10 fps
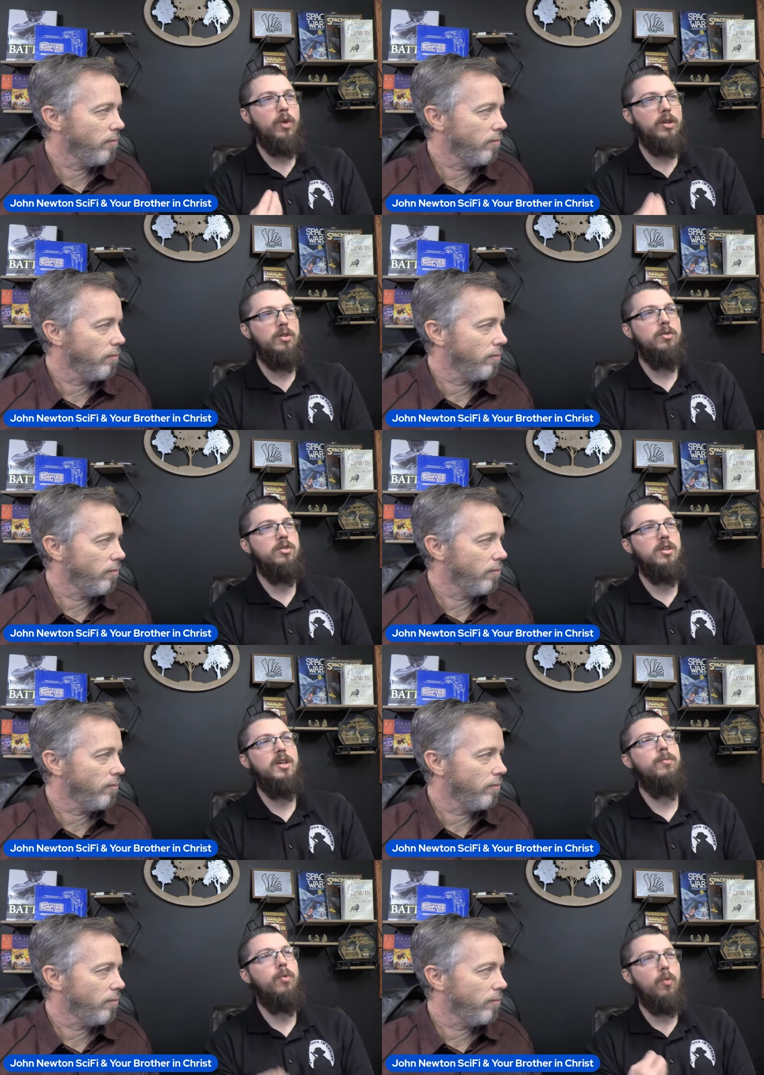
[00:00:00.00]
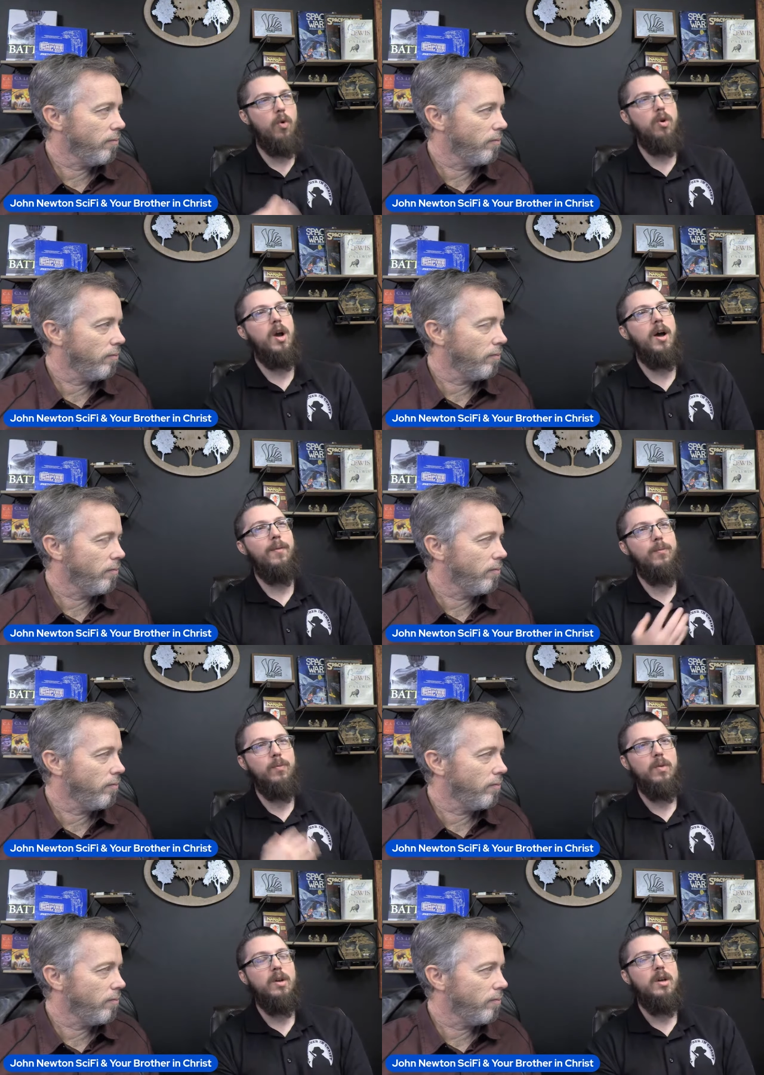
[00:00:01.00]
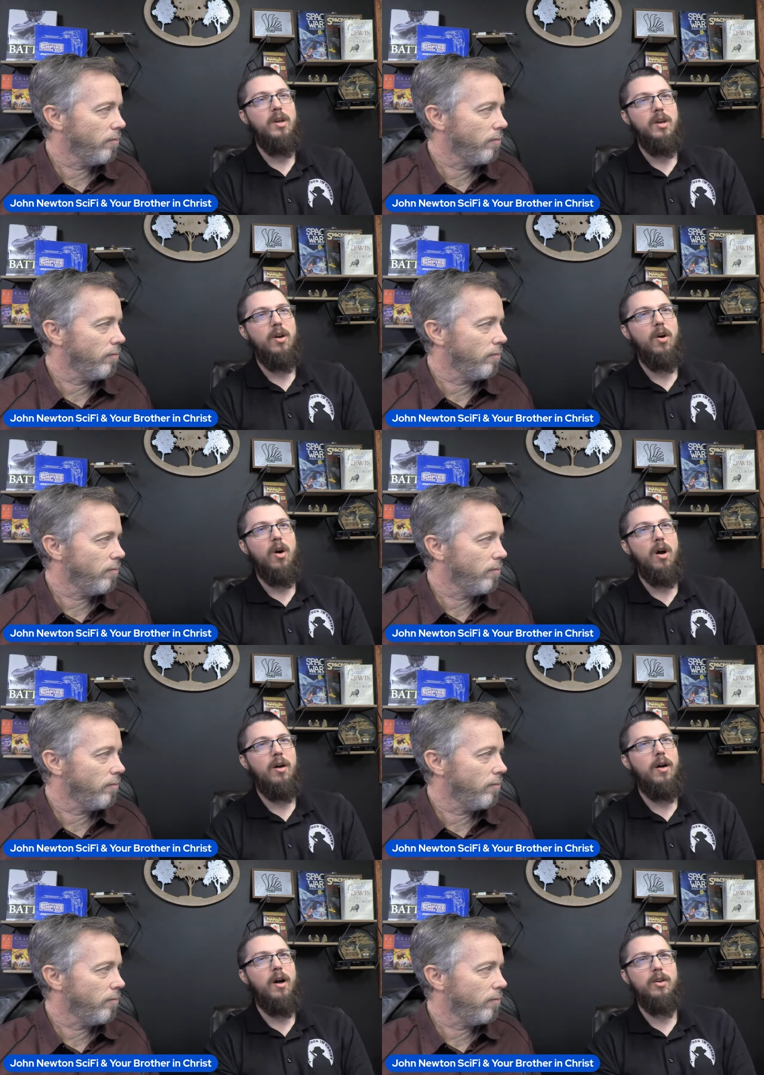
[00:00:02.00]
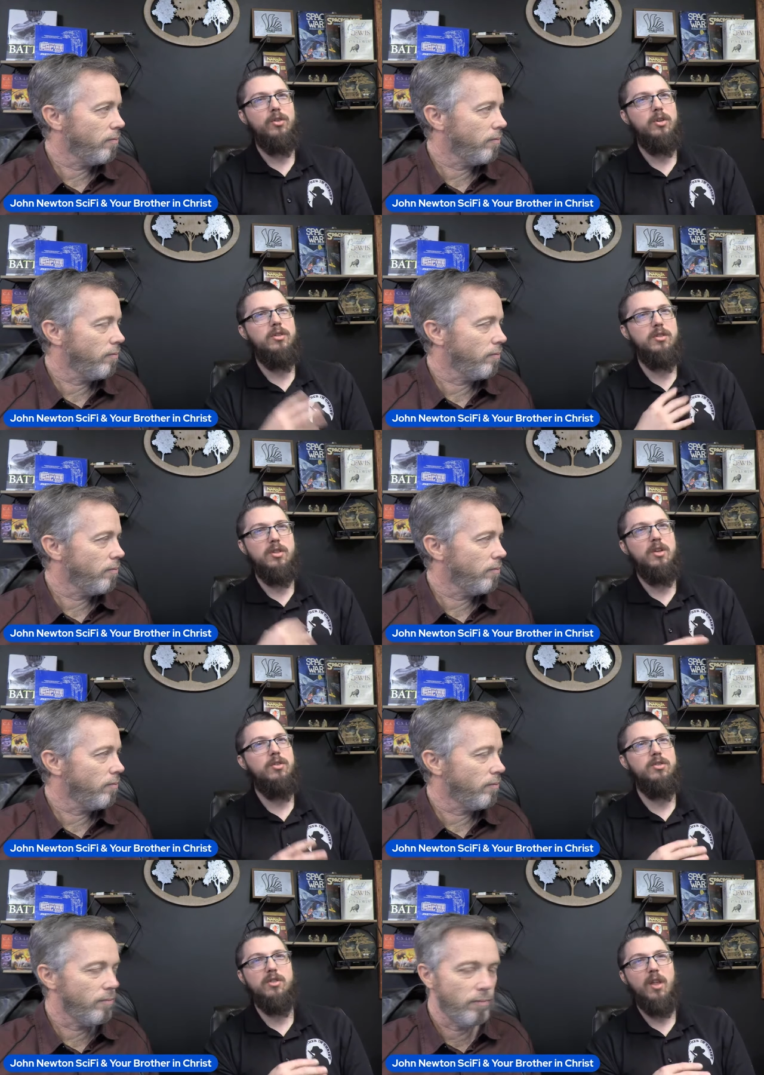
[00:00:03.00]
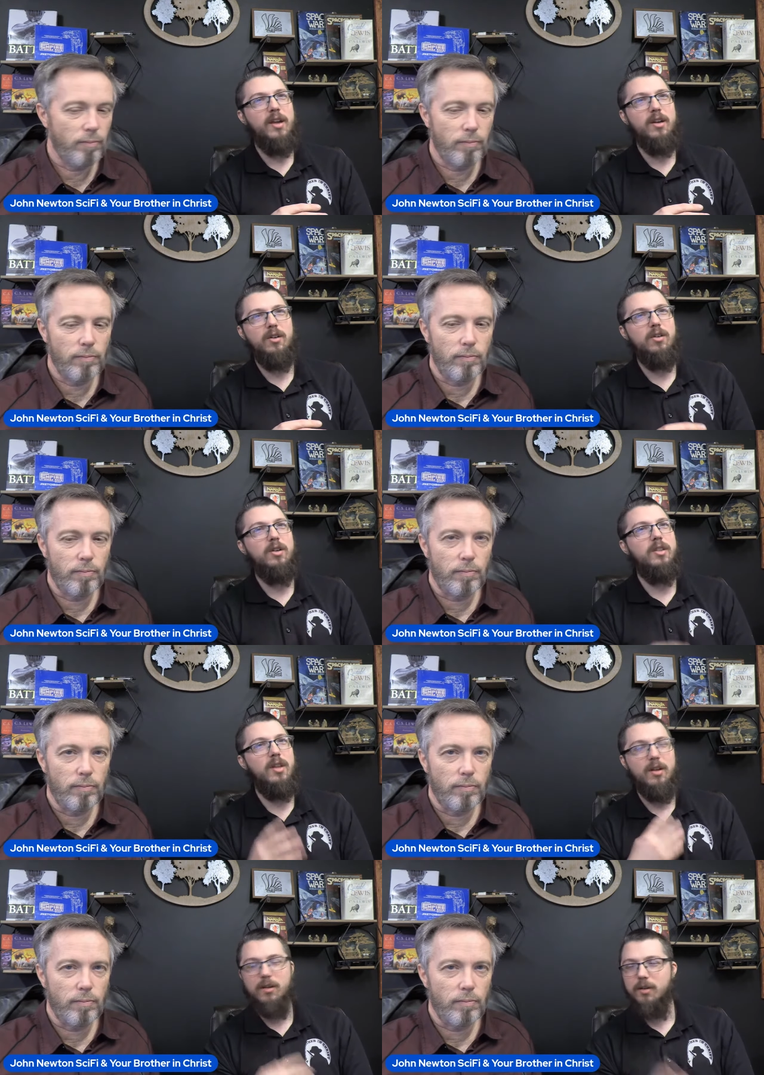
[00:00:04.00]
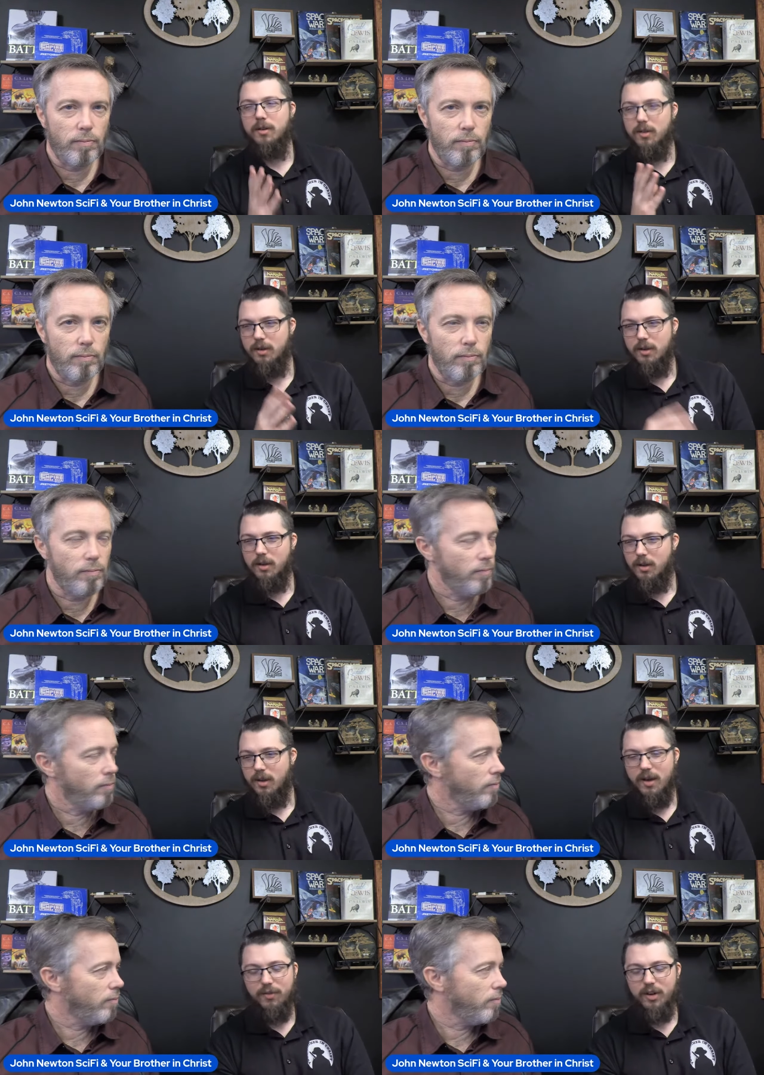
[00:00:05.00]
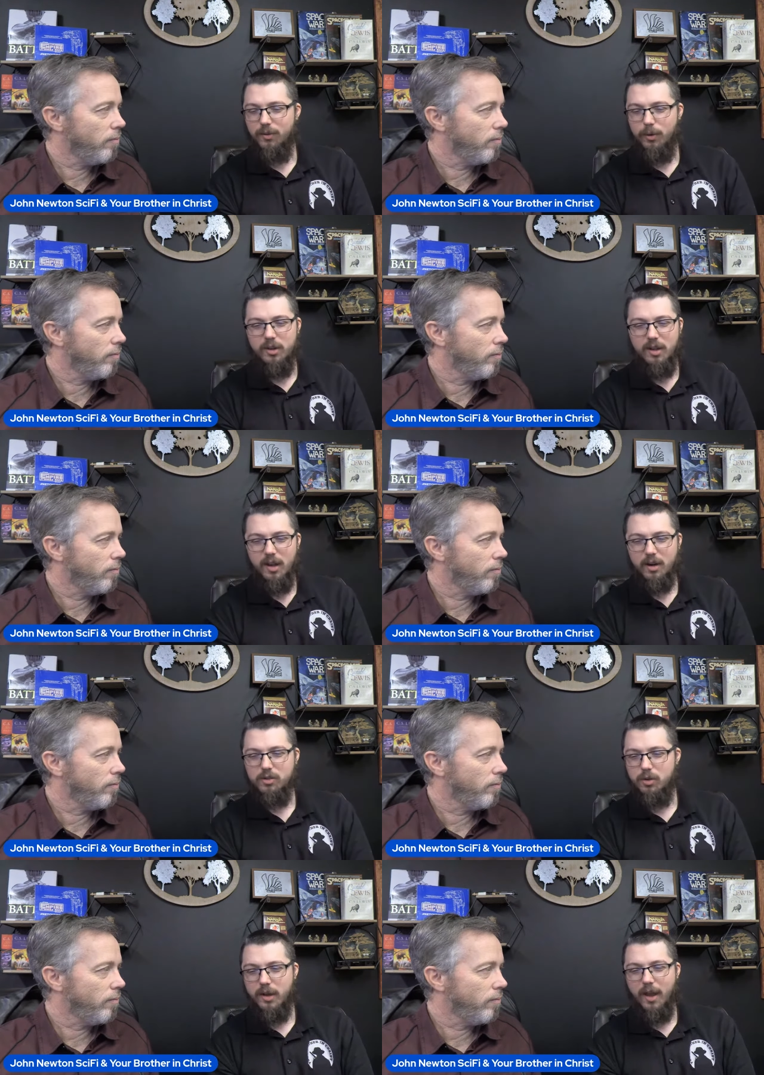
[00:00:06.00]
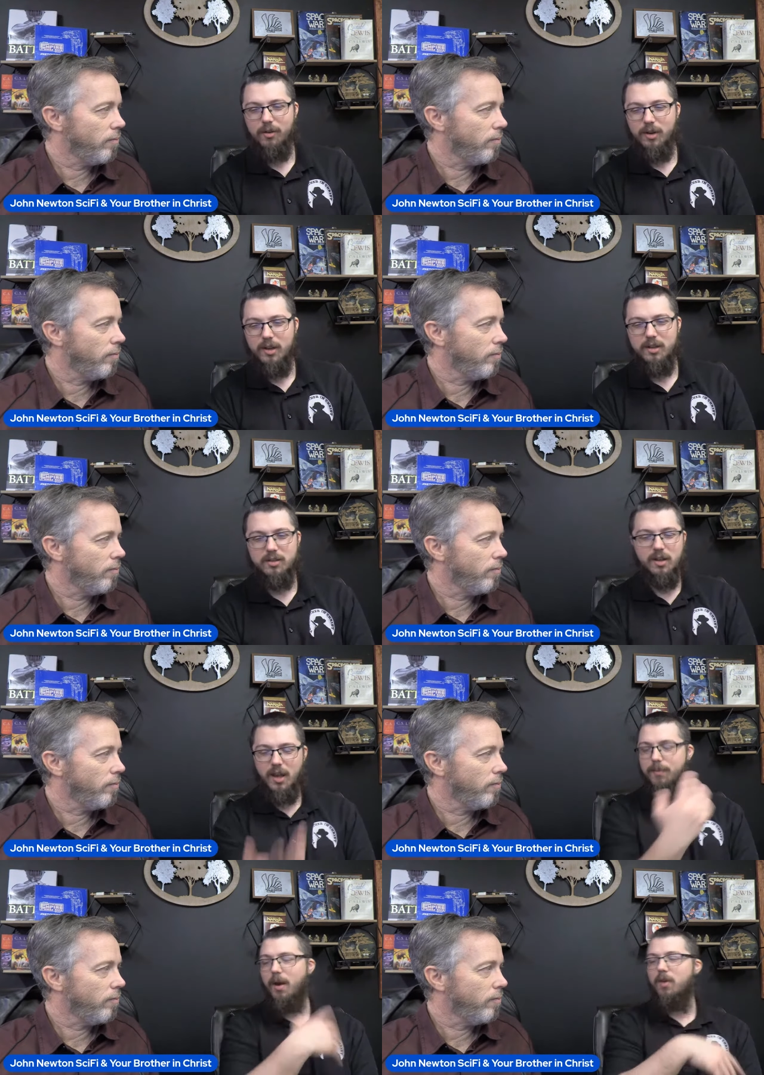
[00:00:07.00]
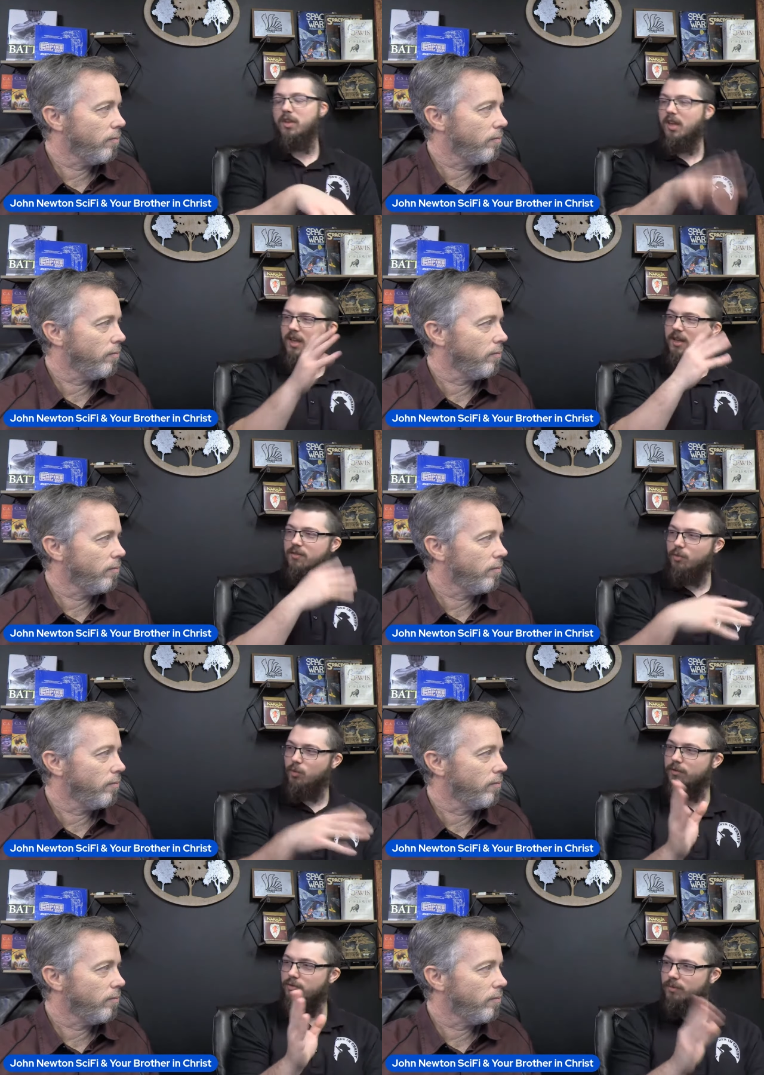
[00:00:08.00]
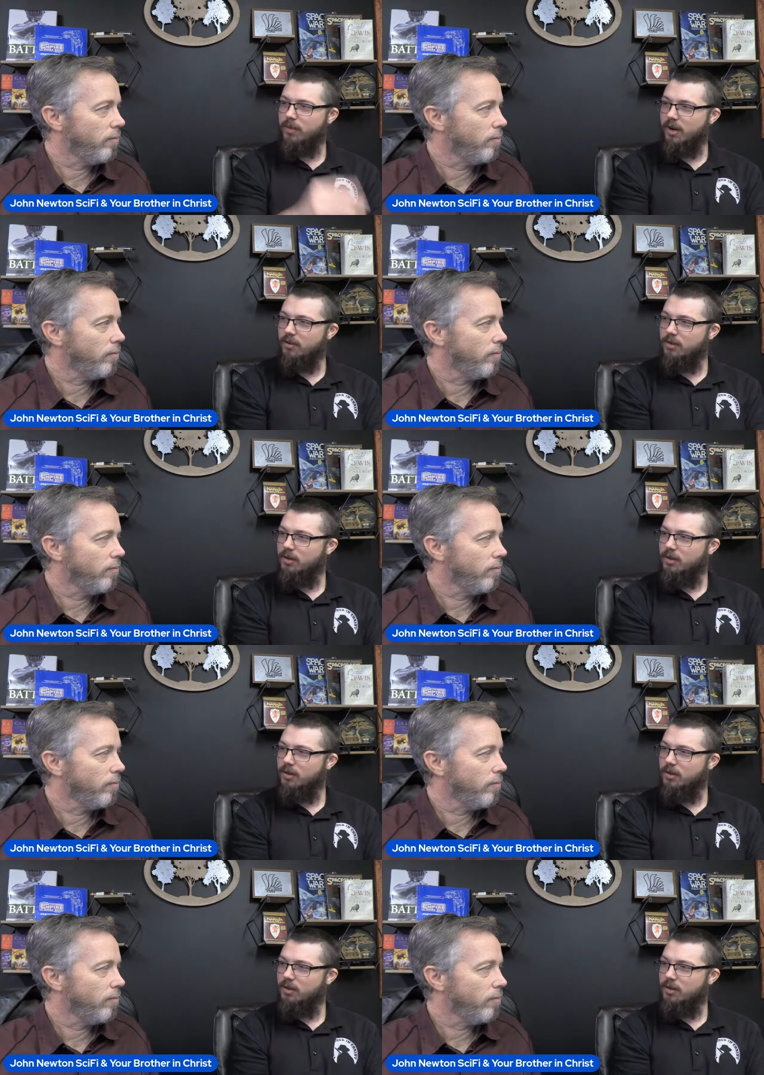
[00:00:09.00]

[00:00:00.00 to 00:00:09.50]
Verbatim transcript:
Speaker 1: went to sleep, woke up, you know, hundreds years later, and then I forget what the actual count is They came out of the cave and went from there.